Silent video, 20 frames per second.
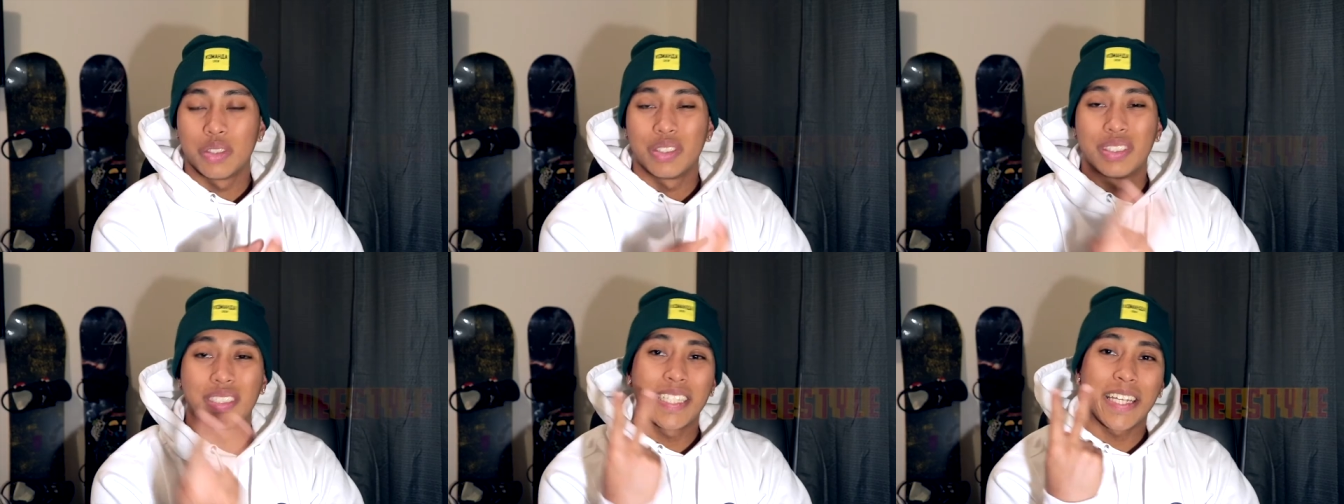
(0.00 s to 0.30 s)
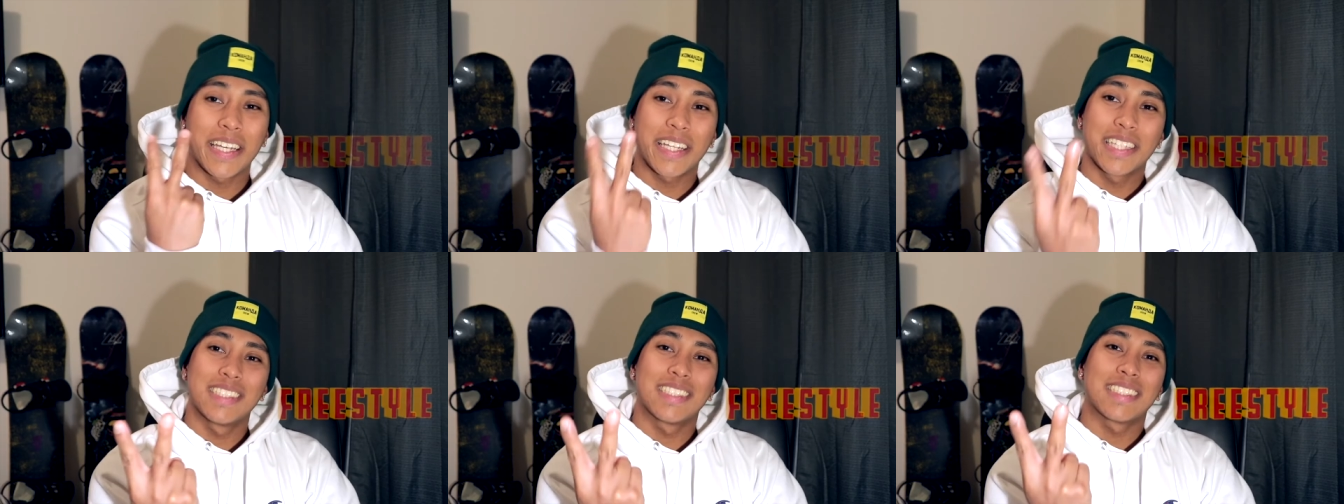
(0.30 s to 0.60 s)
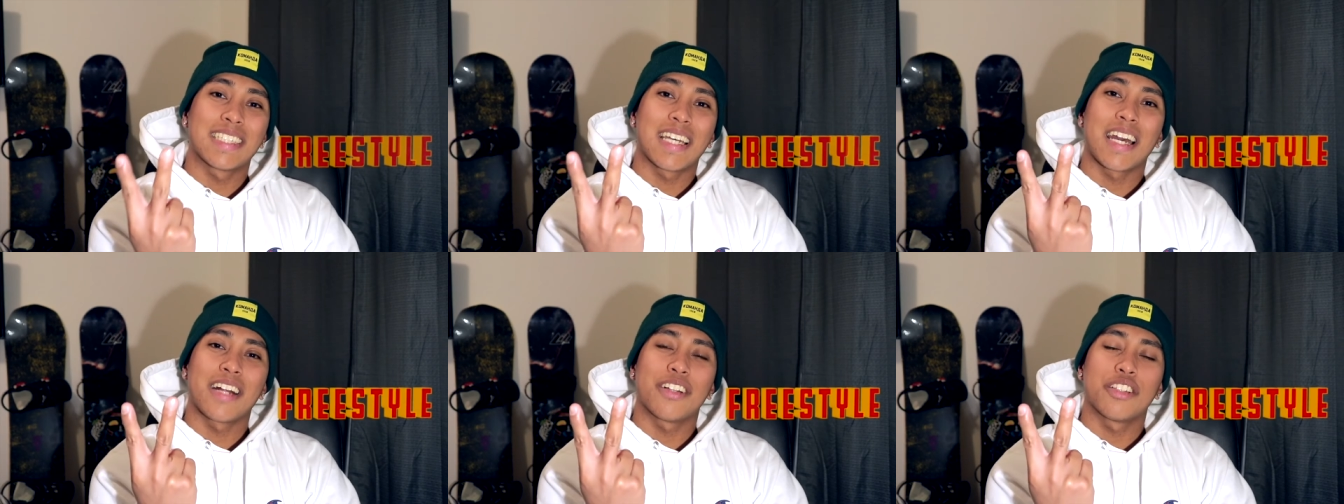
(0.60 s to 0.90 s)
the second
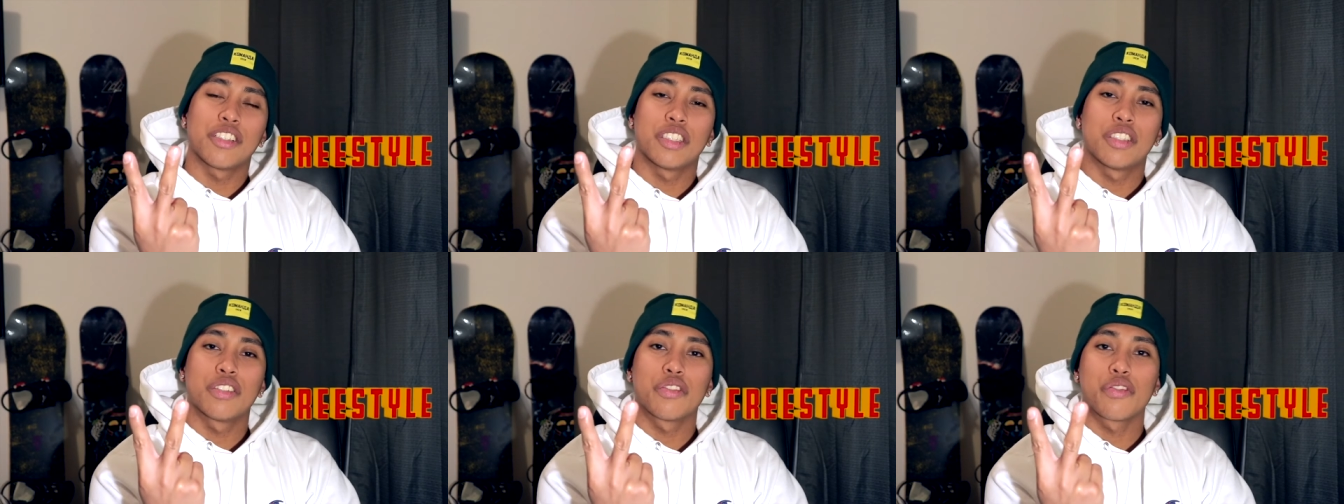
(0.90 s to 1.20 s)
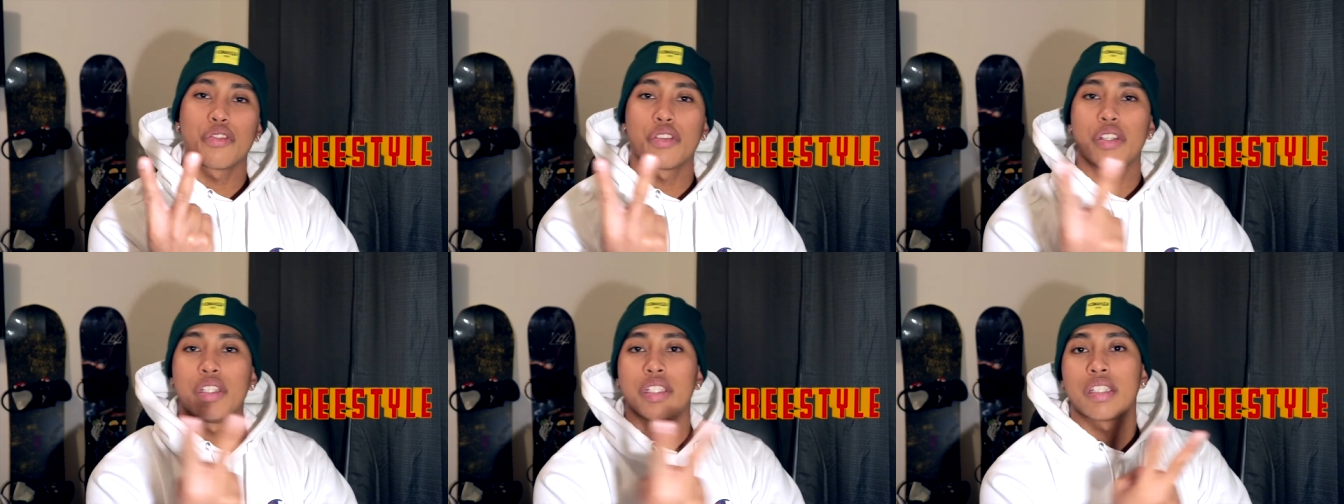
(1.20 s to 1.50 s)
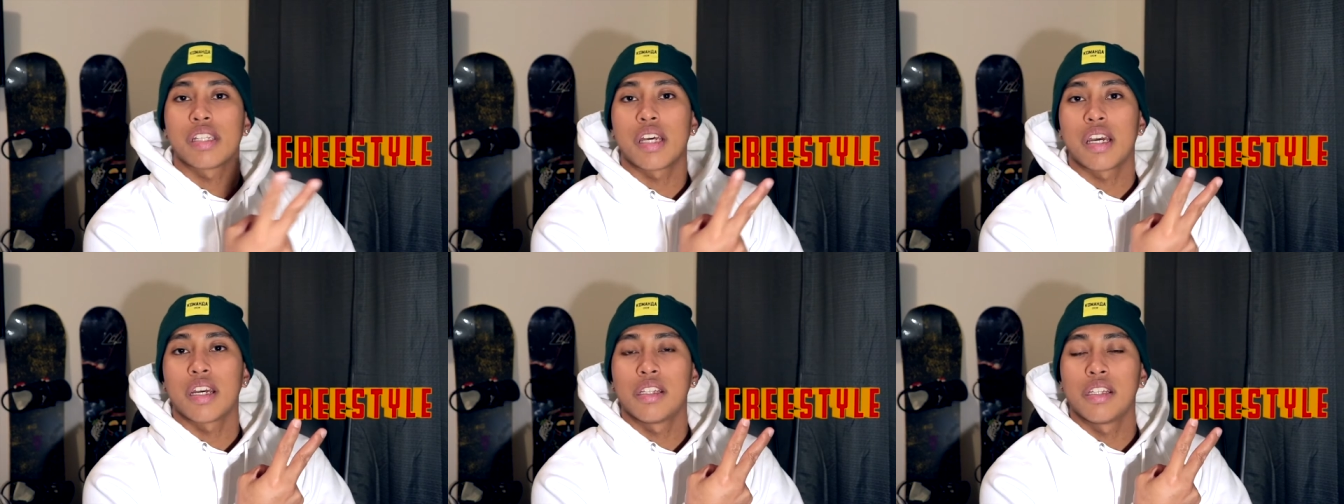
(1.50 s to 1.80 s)
style is
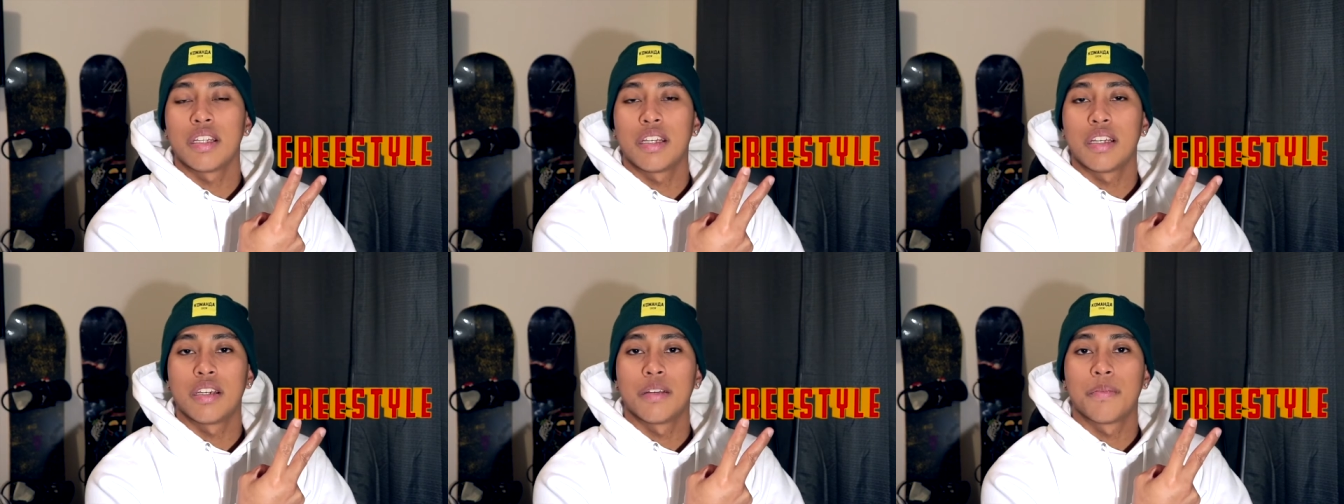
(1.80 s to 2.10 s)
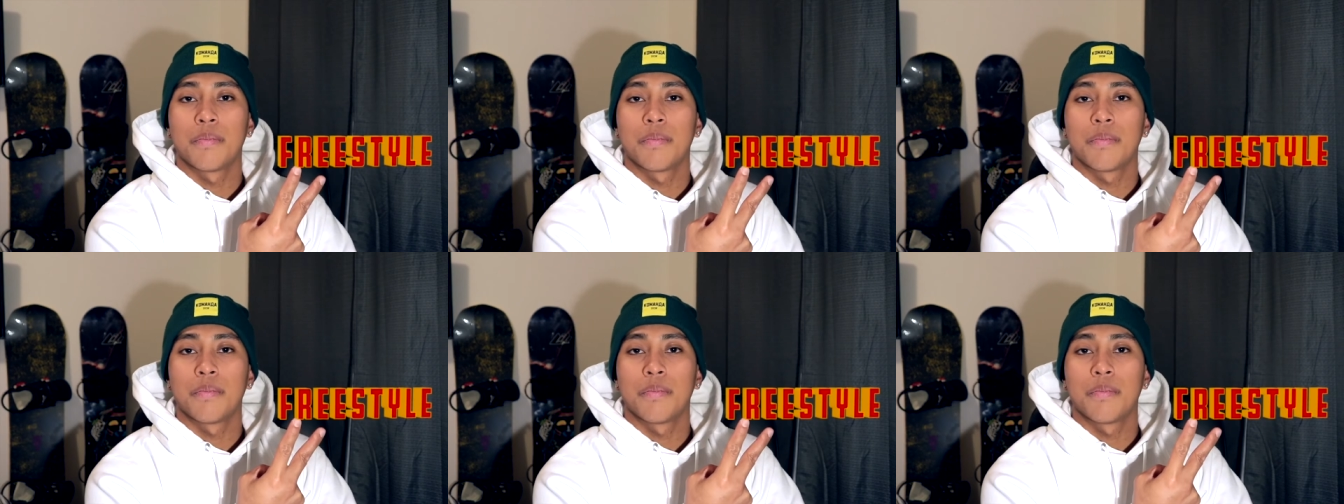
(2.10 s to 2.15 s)
freestyling.